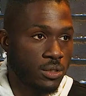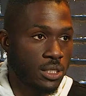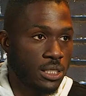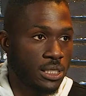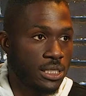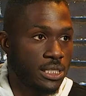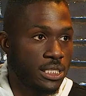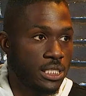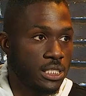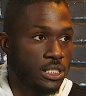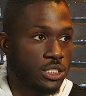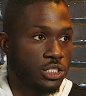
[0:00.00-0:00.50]
to
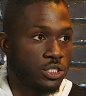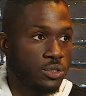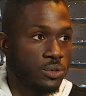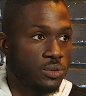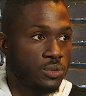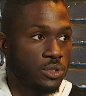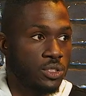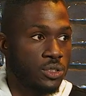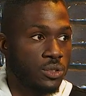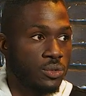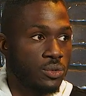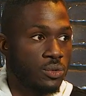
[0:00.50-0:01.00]
lead you
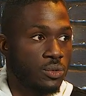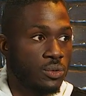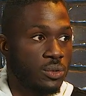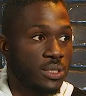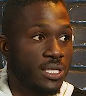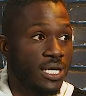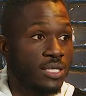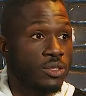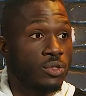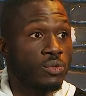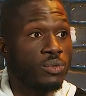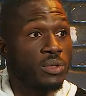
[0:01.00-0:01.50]
to
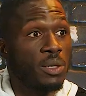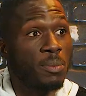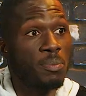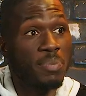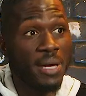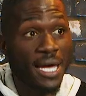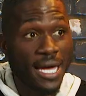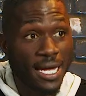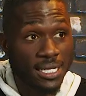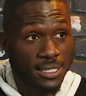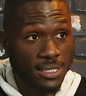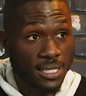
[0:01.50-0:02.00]
get through the
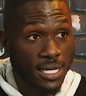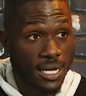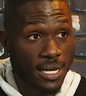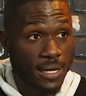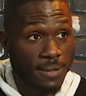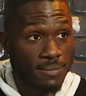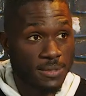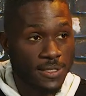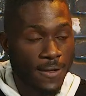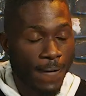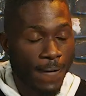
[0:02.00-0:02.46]
bad times.